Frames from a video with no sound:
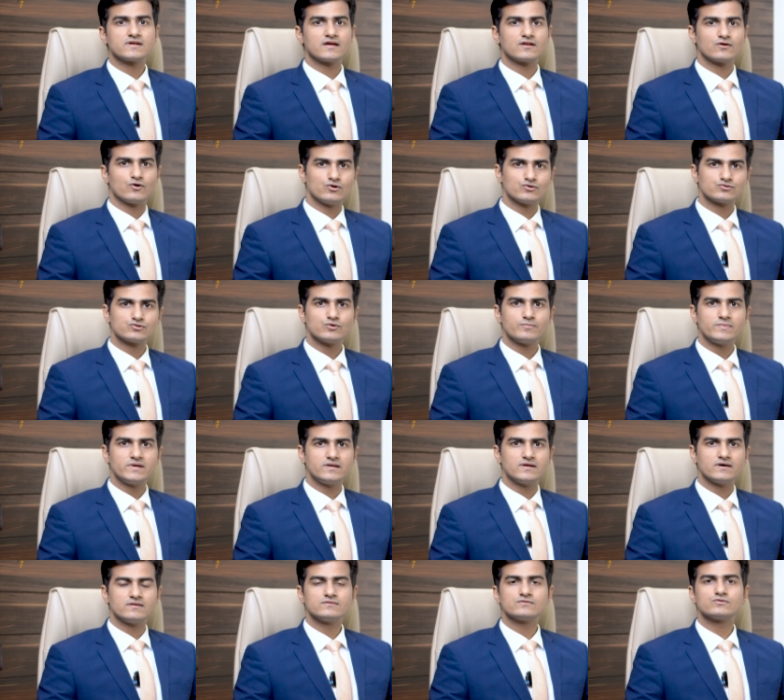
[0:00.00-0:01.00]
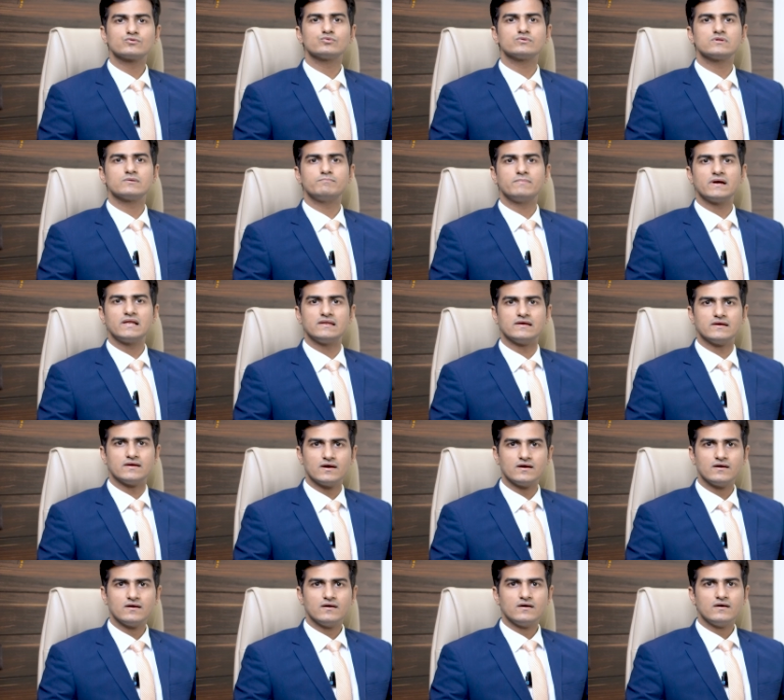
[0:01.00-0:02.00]
can also be done through the belly?
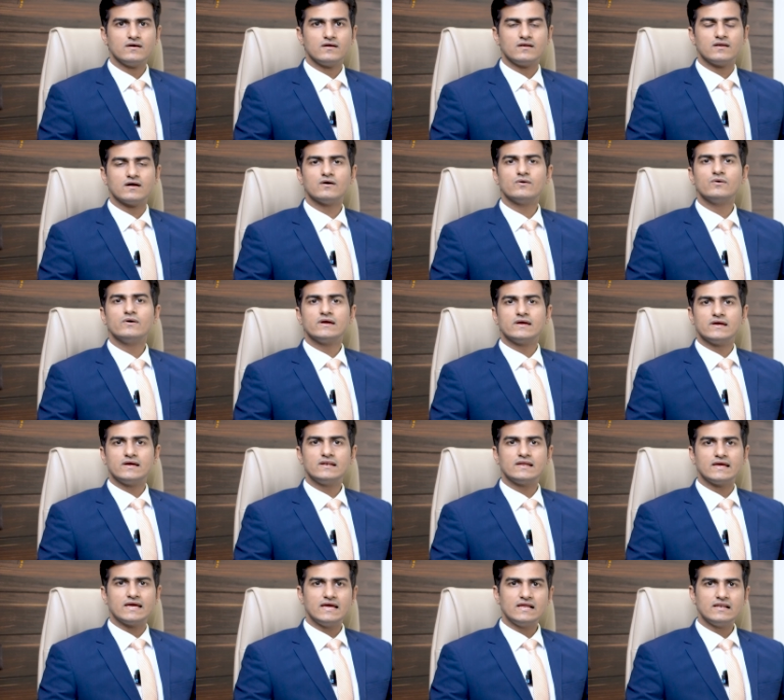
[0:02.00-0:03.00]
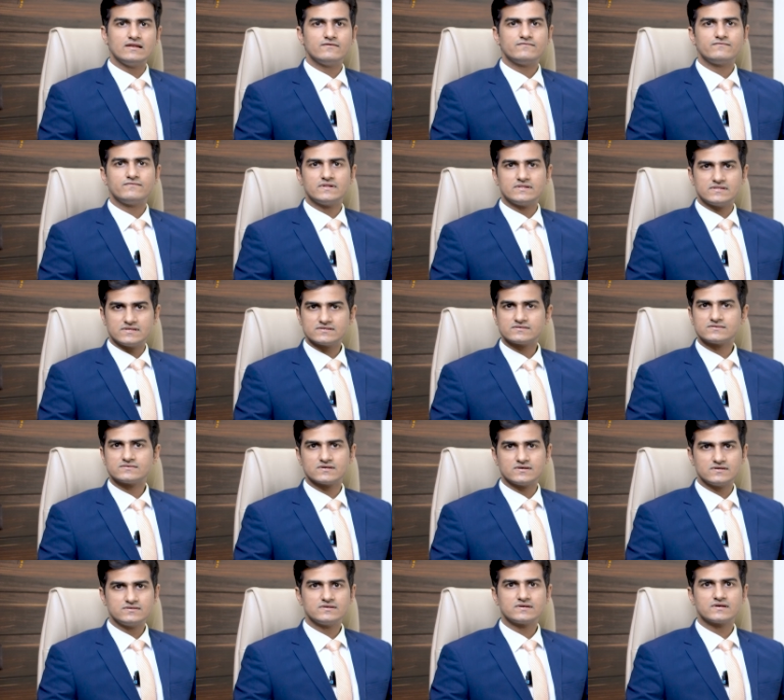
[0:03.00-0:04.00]
Now, in ALIF, in this
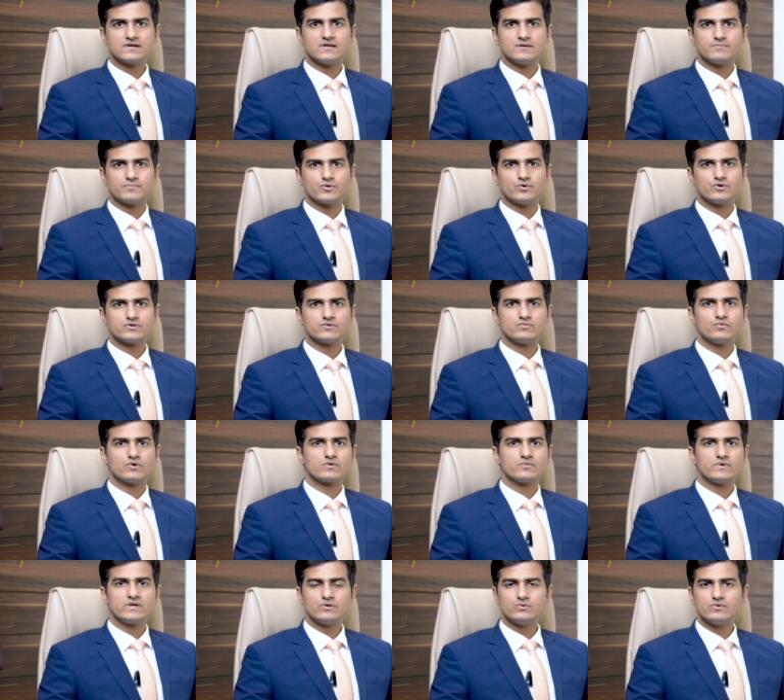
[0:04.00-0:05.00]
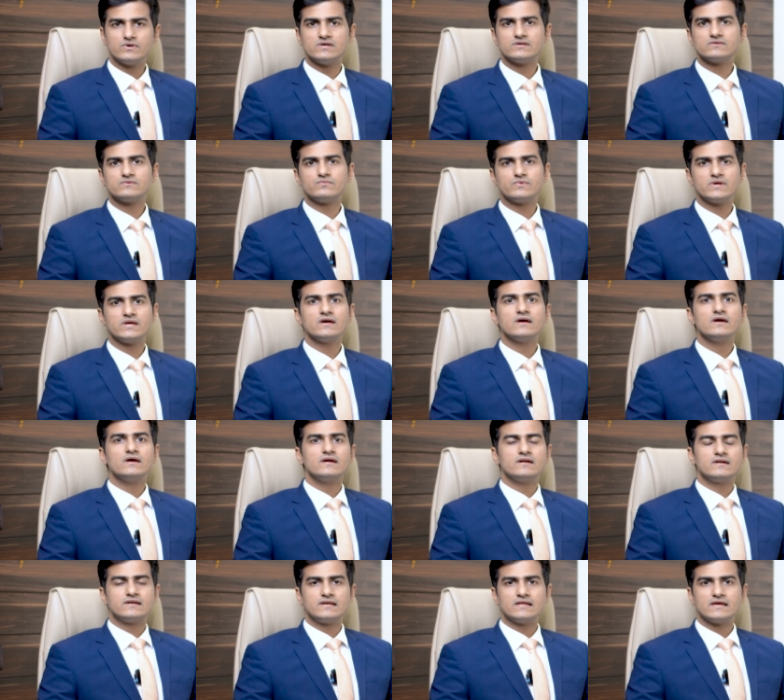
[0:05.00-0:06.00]
surgical approach, what we do is we
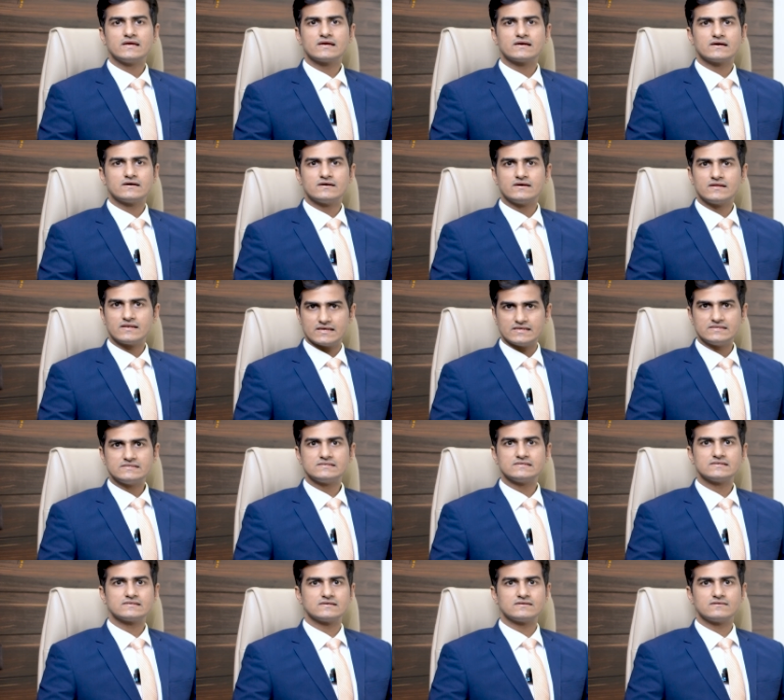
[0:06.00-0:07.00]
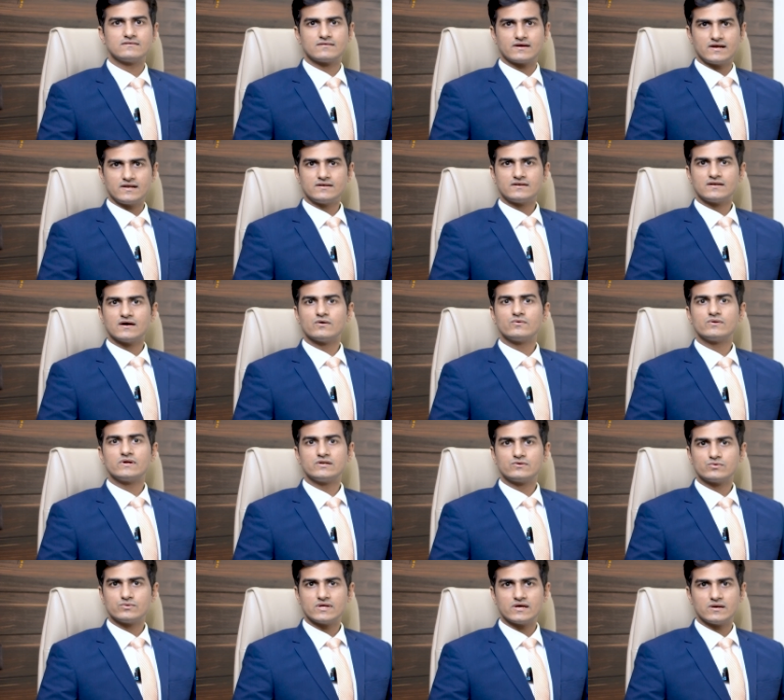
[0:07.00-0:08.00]
take an incision right down
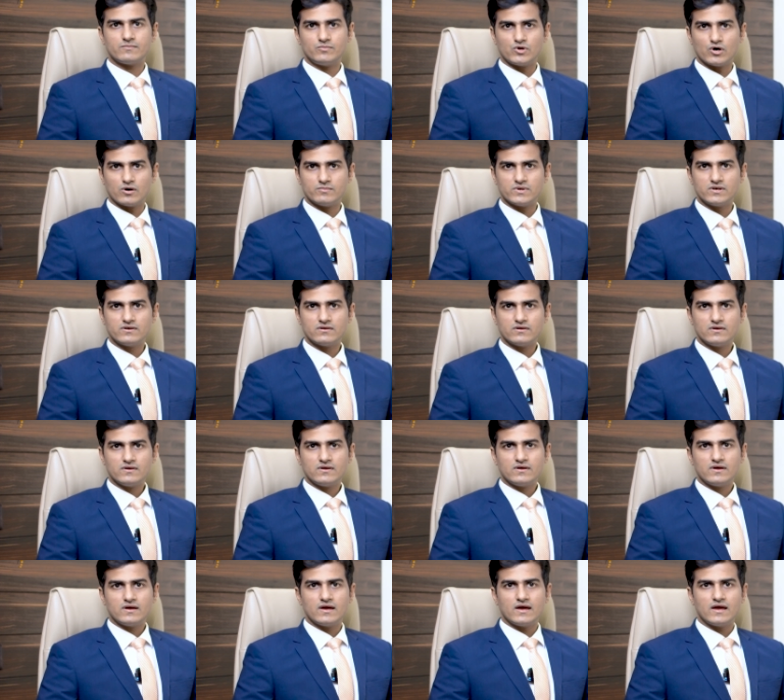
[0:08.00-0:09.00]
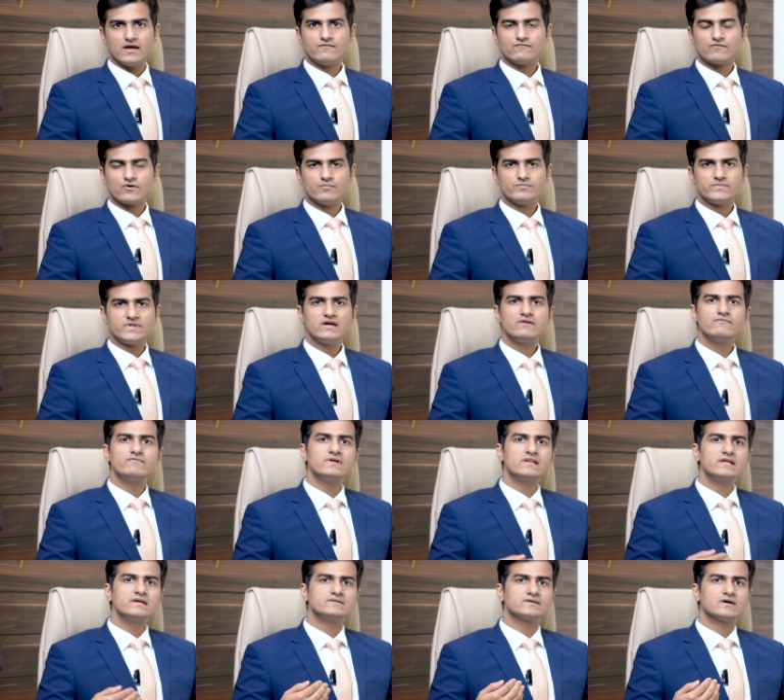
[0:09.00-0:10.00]
into the abdomen and from there
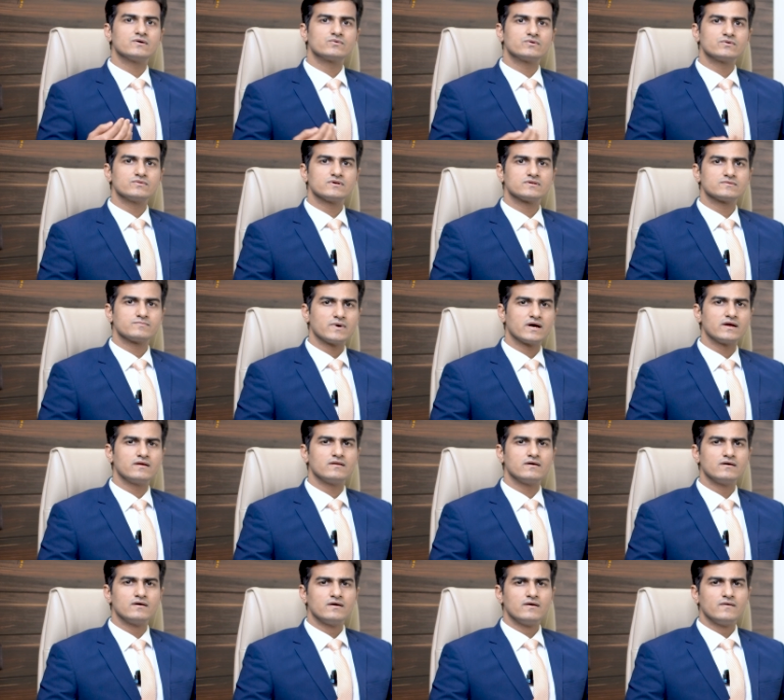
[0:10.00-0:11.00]
we reach out to the spine.